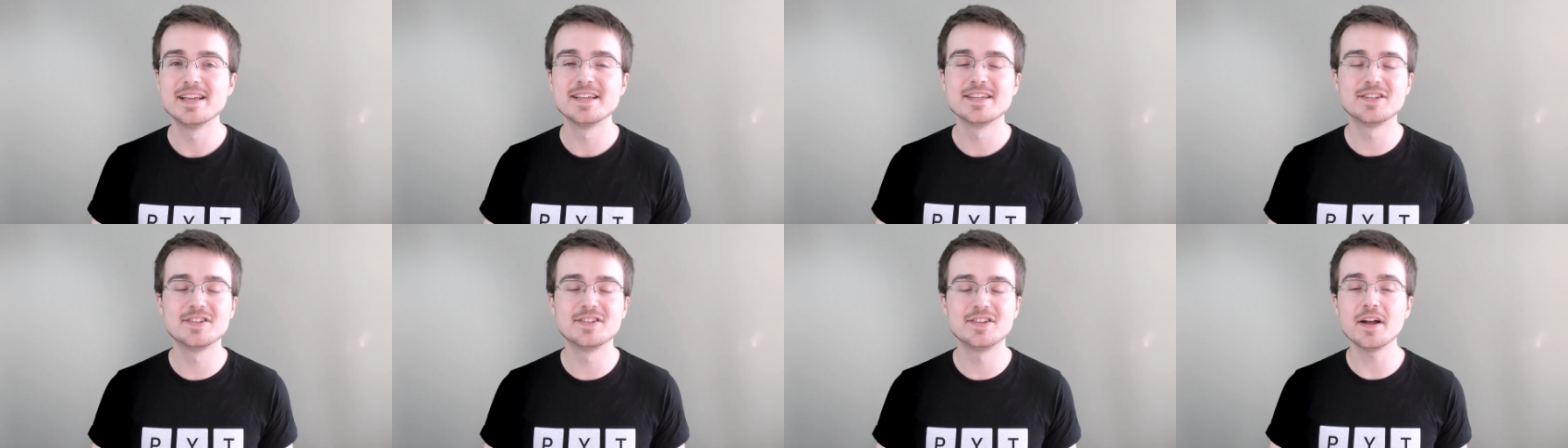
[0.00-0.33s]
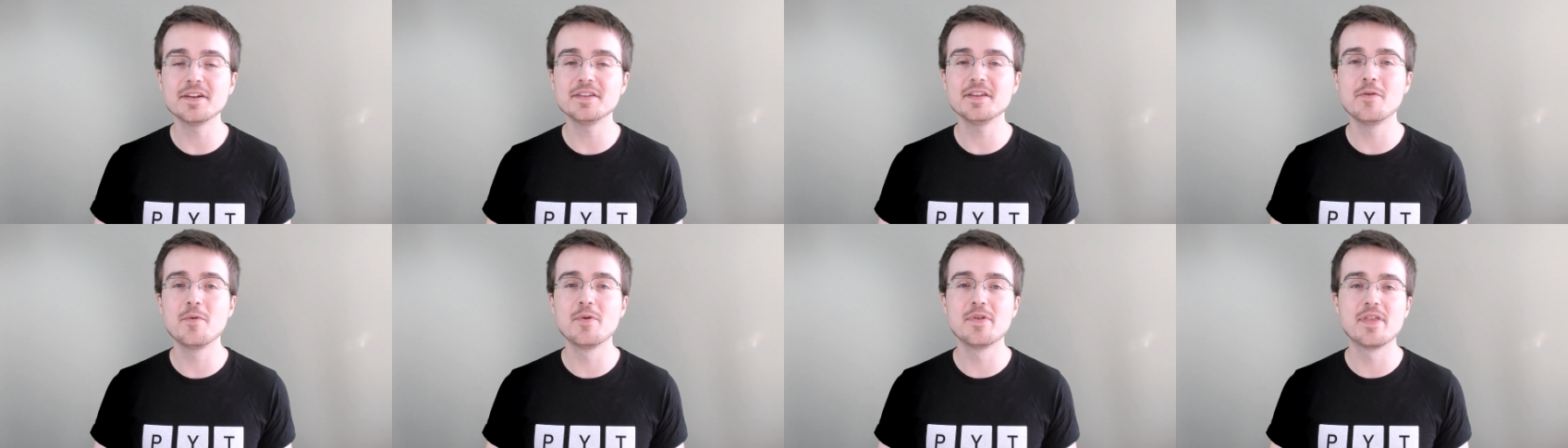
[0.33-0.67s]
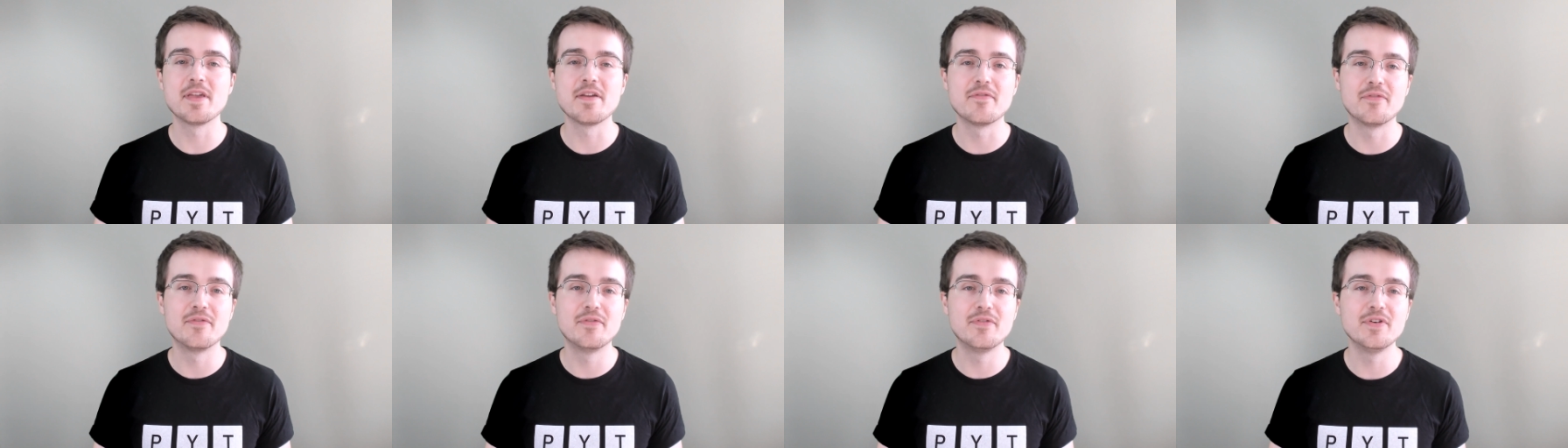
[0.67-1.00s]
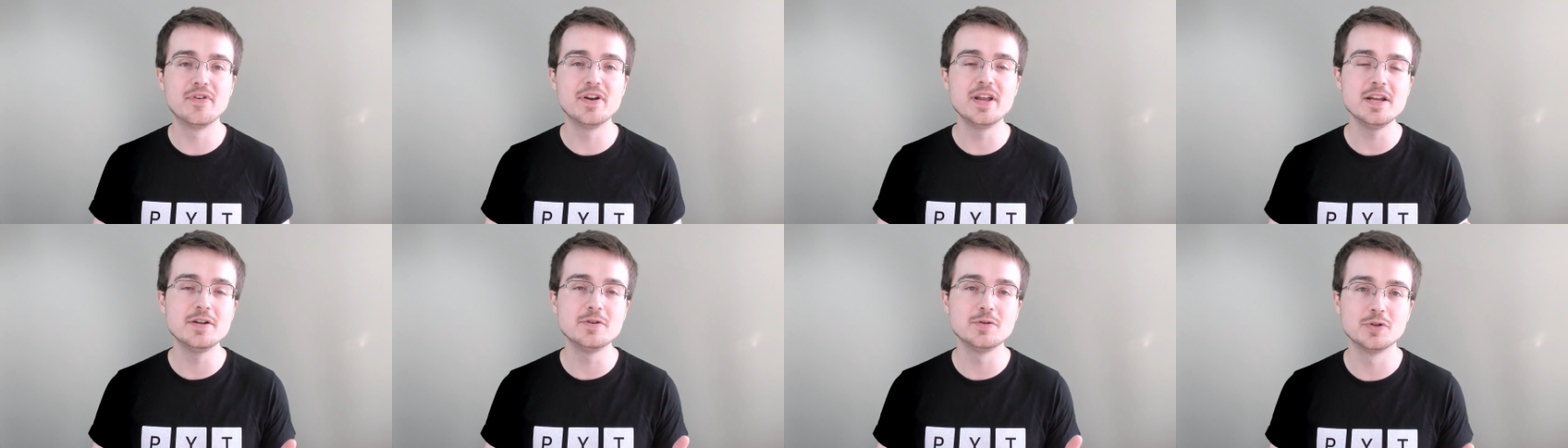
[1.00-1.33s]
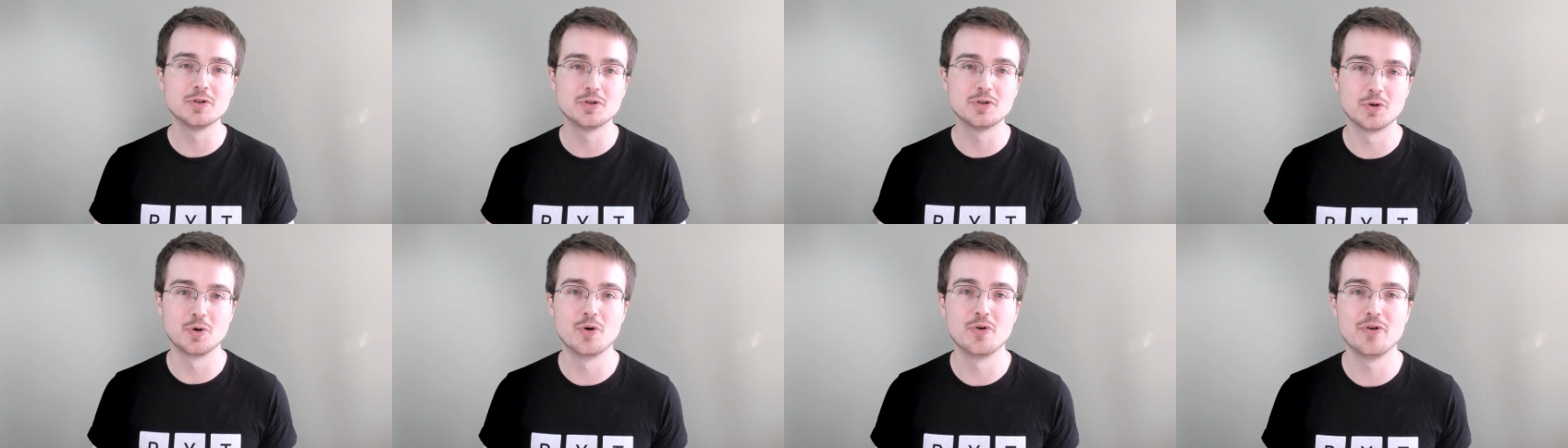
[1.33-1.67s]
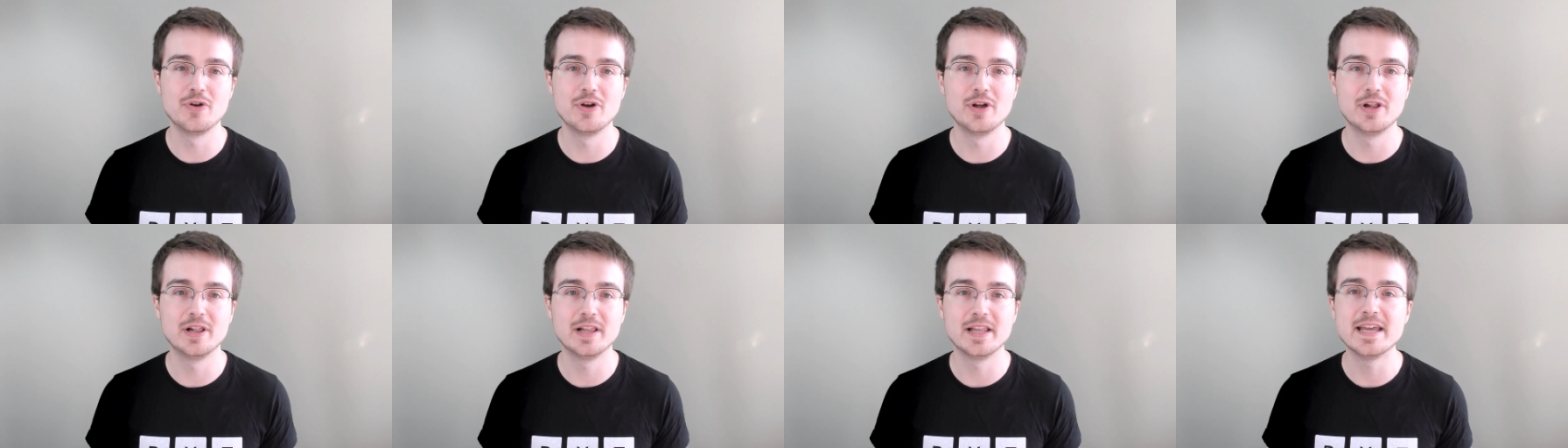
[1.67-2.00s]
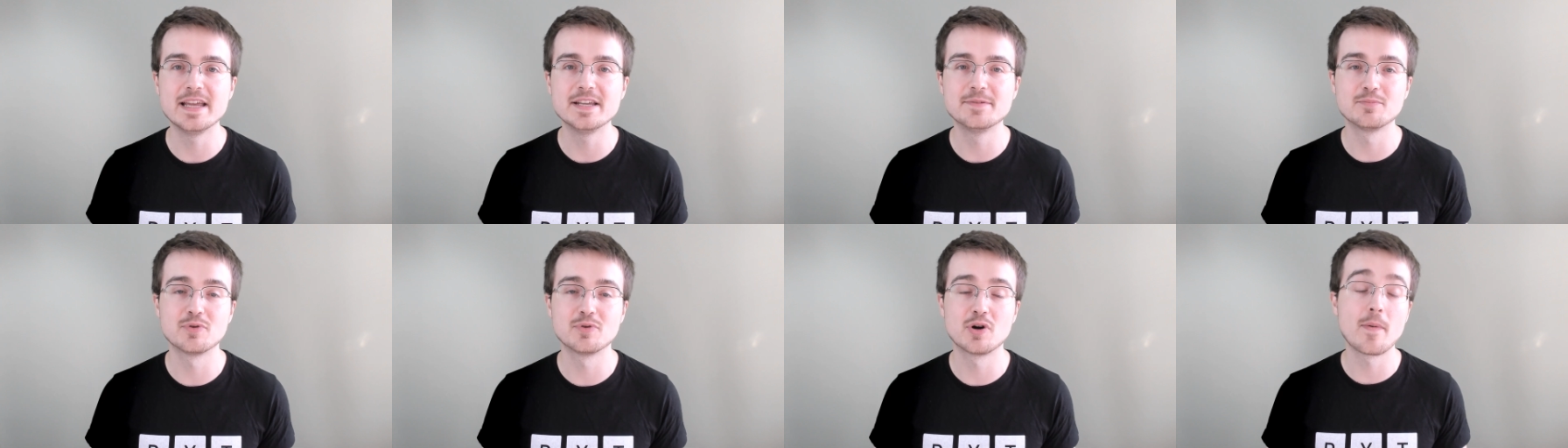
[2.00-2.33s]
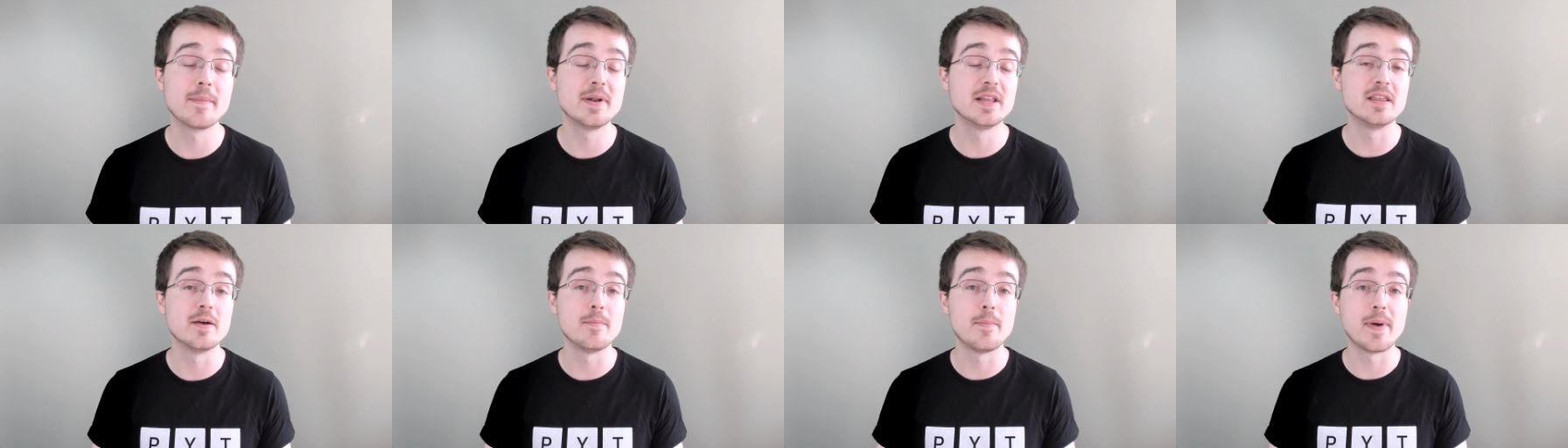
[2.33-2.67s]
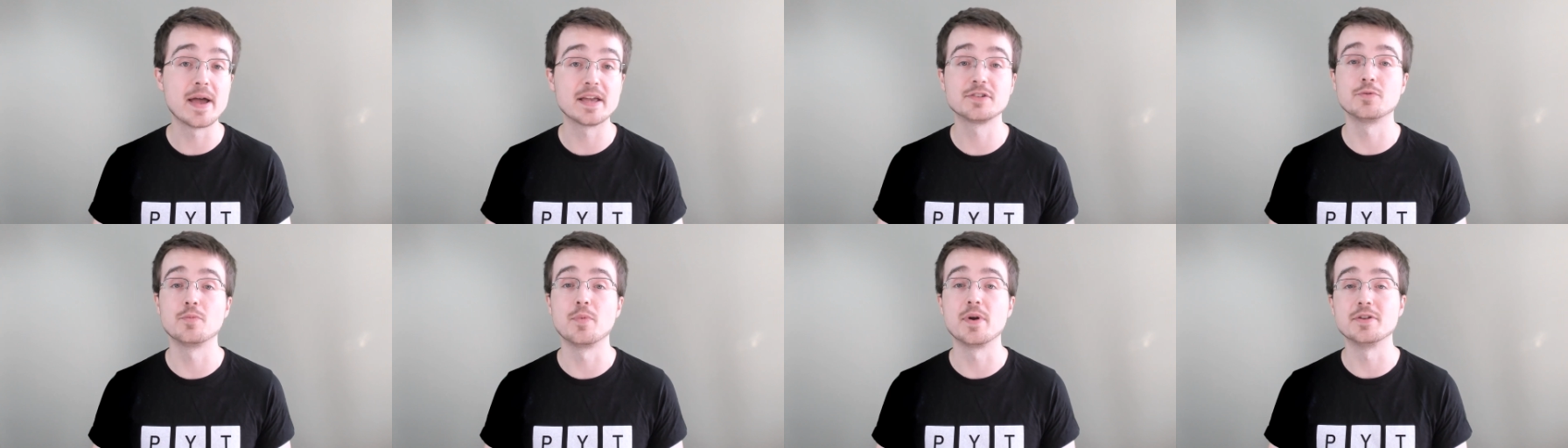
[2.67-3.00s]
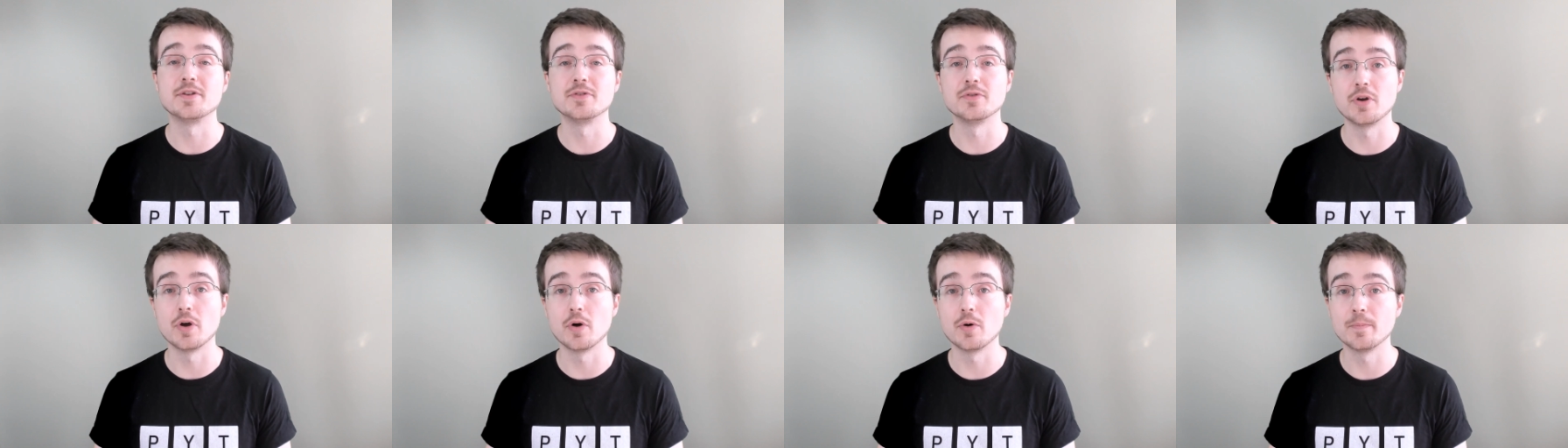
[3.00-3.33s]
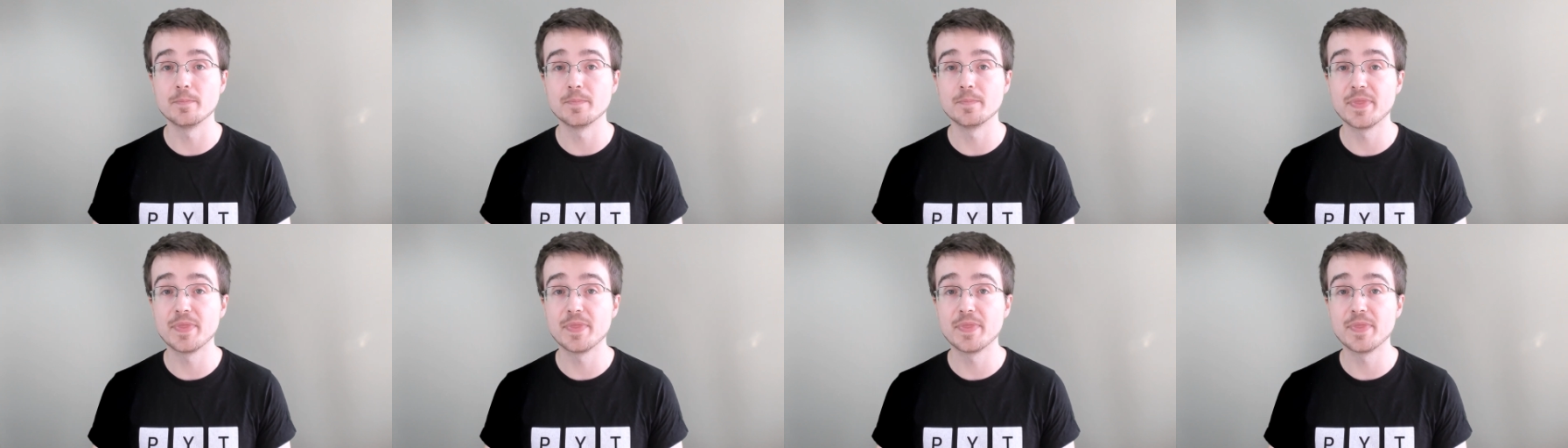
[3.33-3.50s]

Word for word: starting with a free tutorial is probably the best way to go.